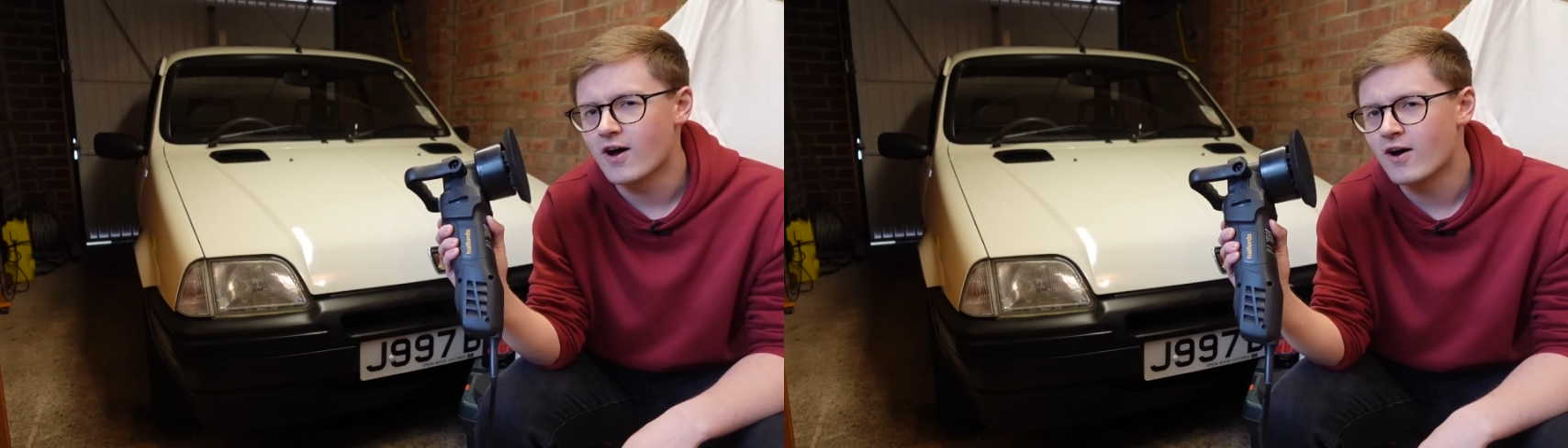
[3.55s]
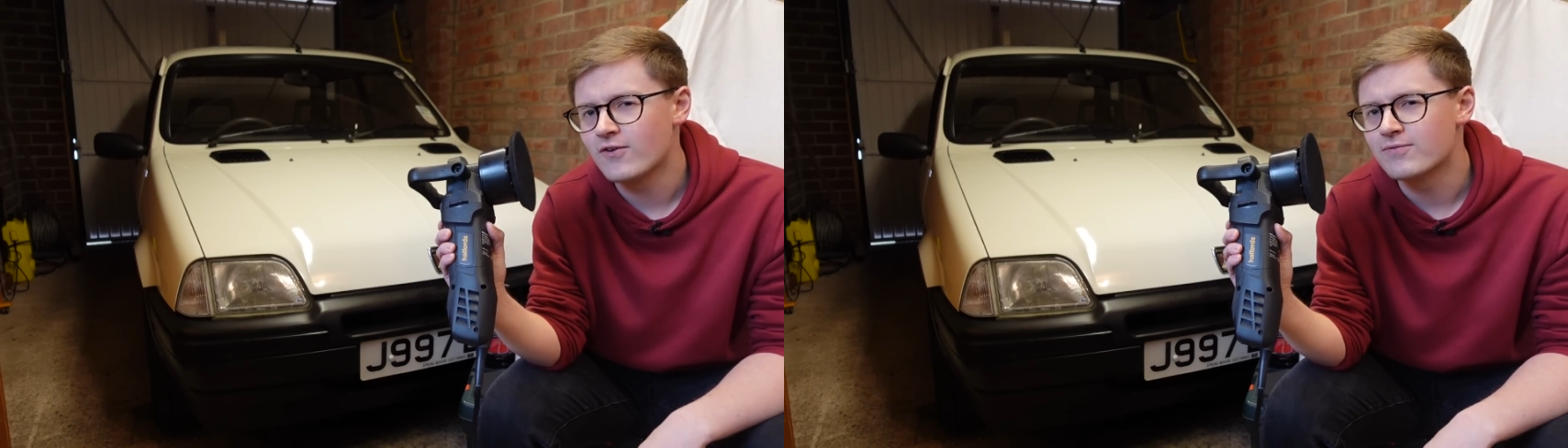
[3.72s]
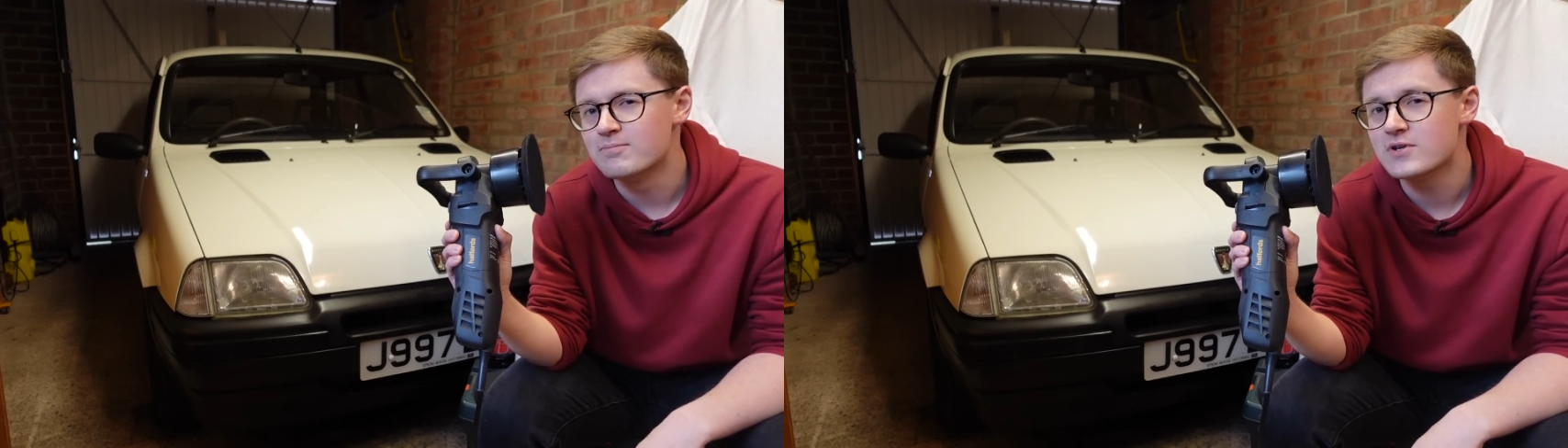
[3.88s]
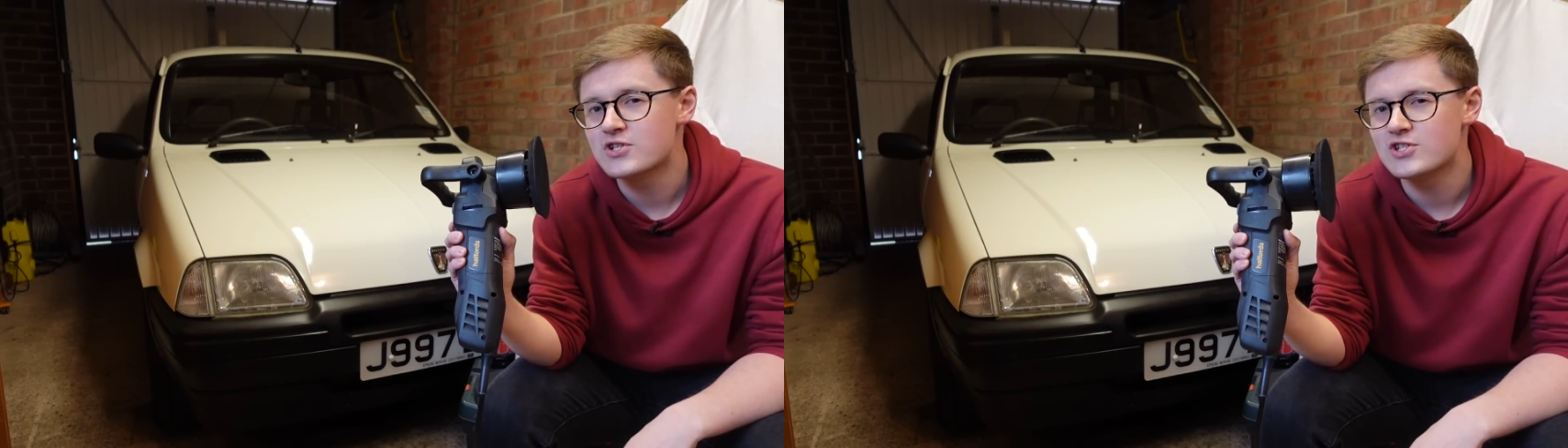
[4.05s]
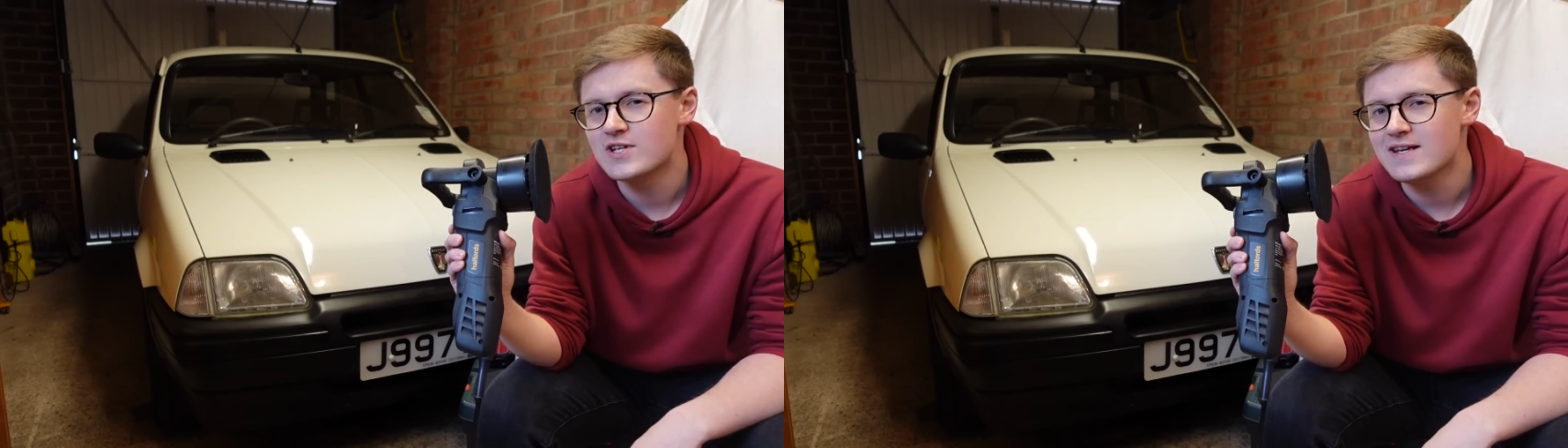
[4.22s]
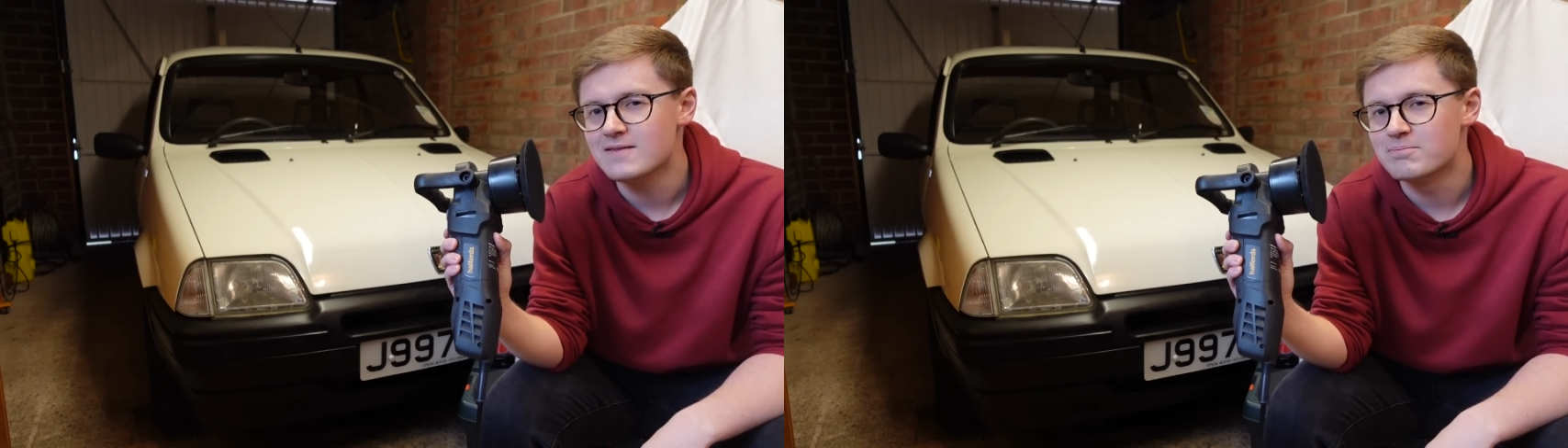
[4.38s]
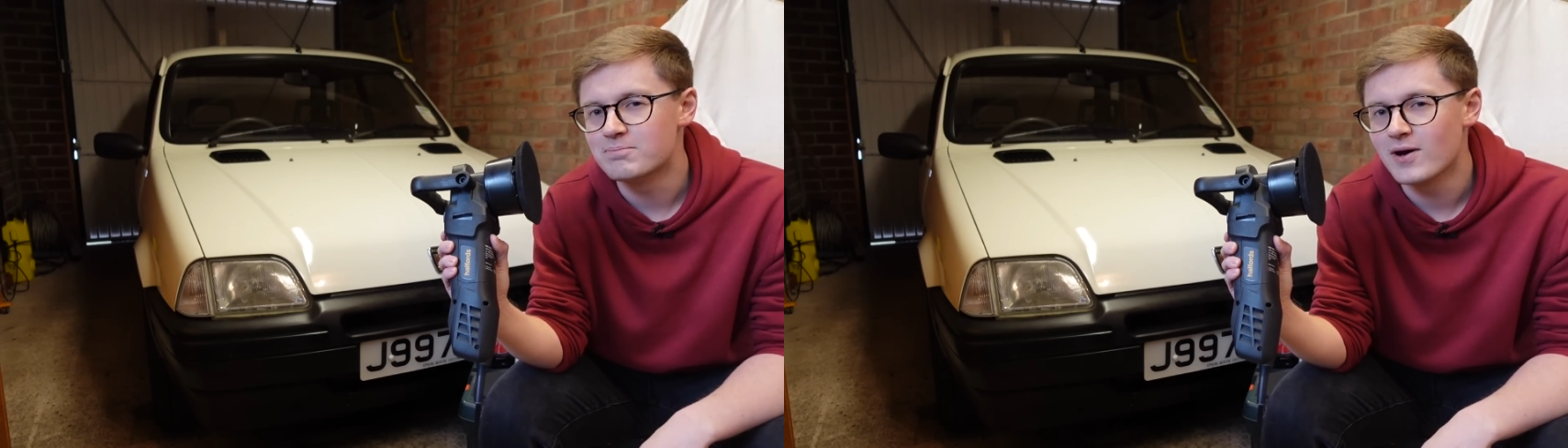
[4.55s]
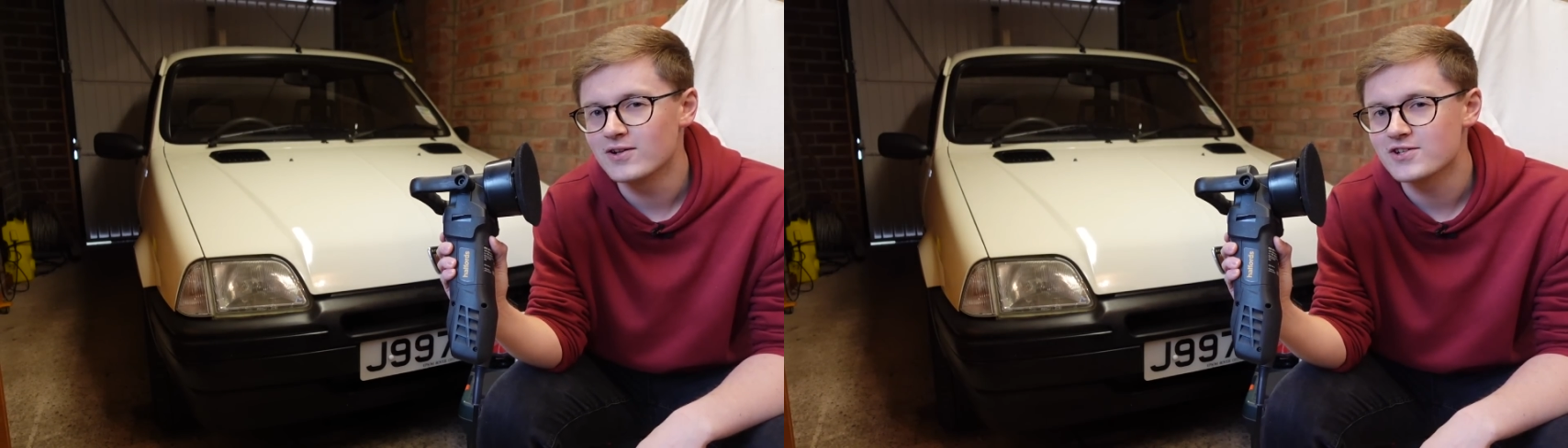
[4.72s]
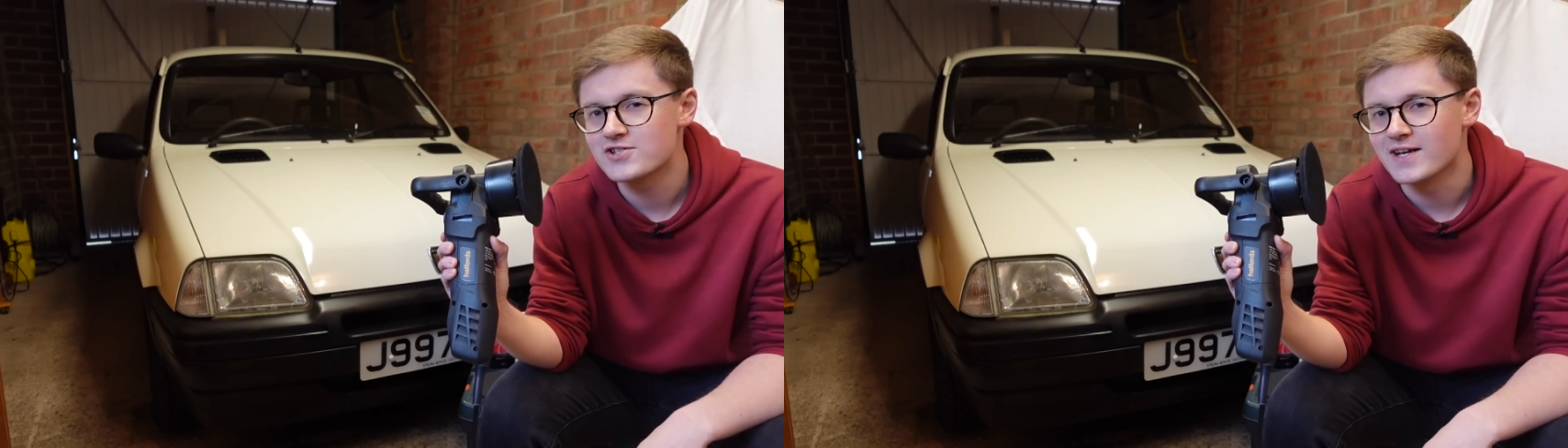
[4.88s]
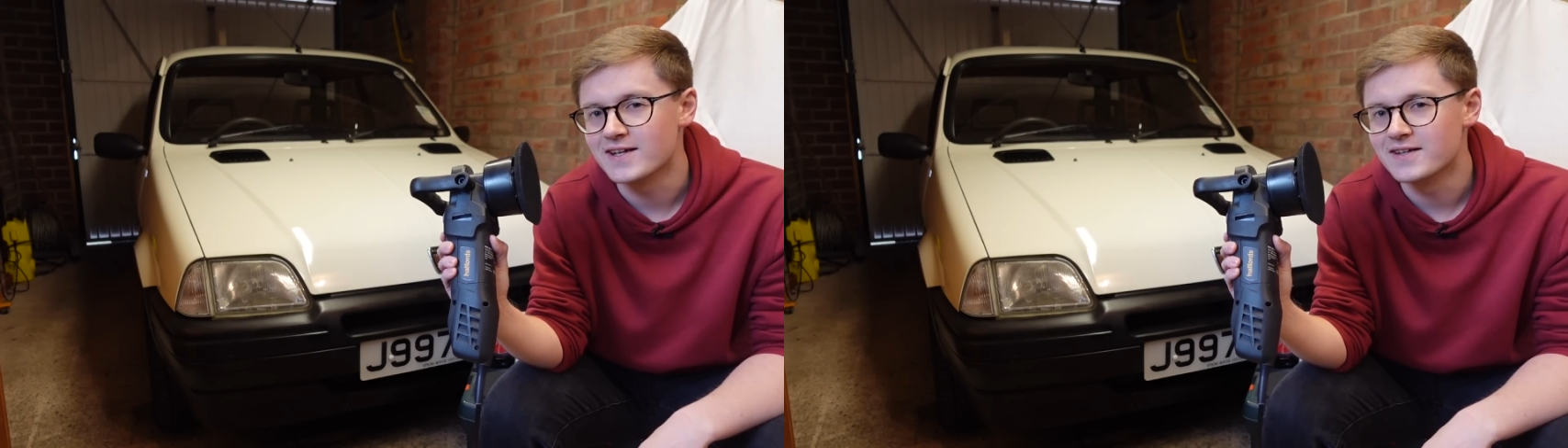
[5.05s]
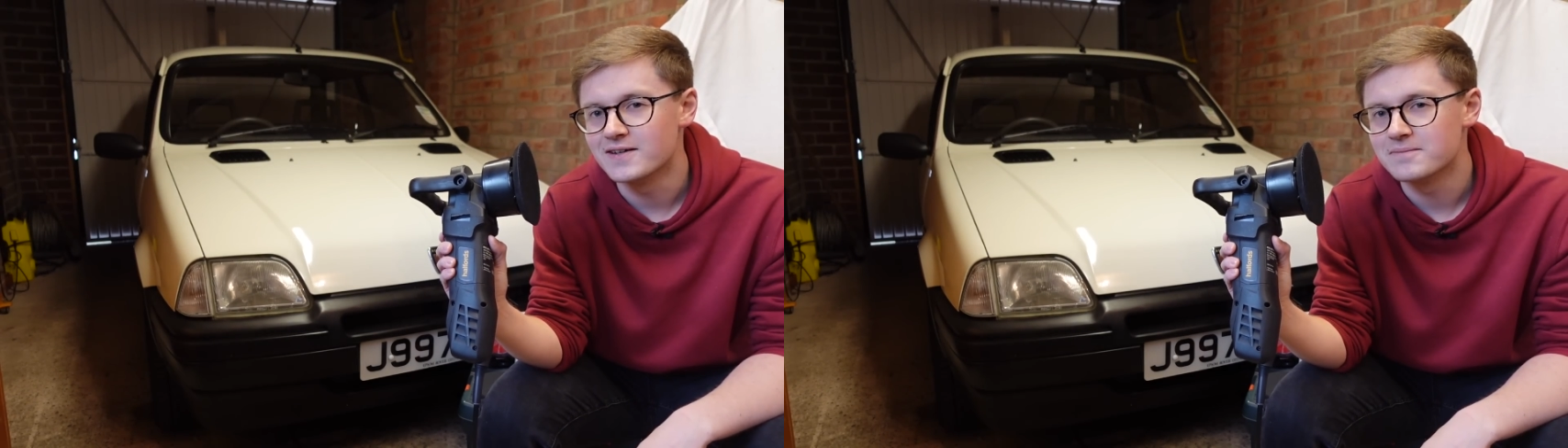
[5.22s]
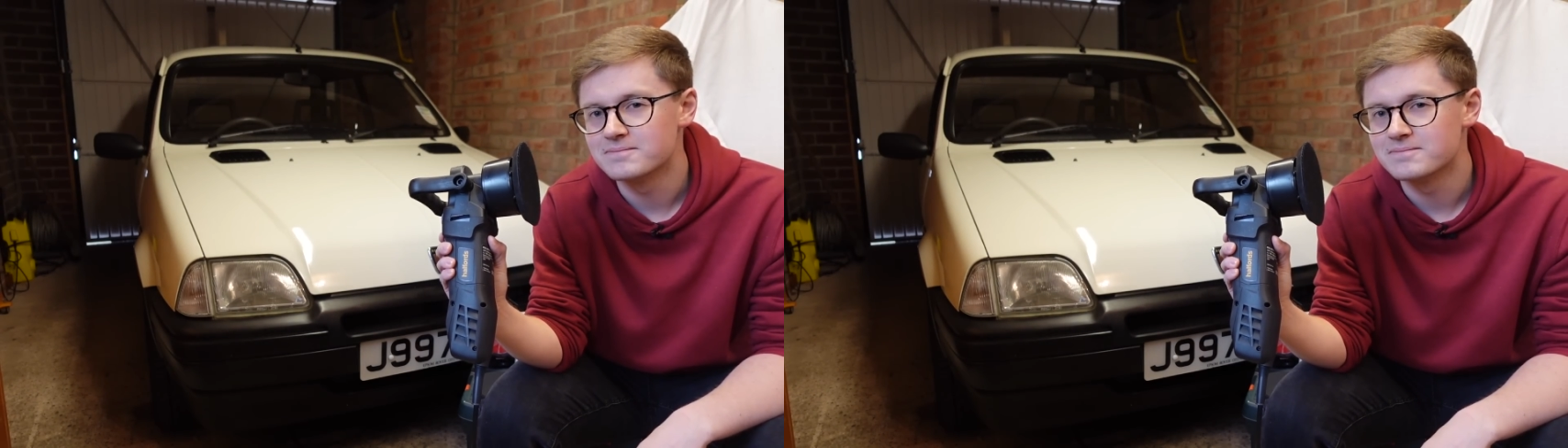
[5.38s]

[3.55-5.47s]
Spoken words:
of machine polishing.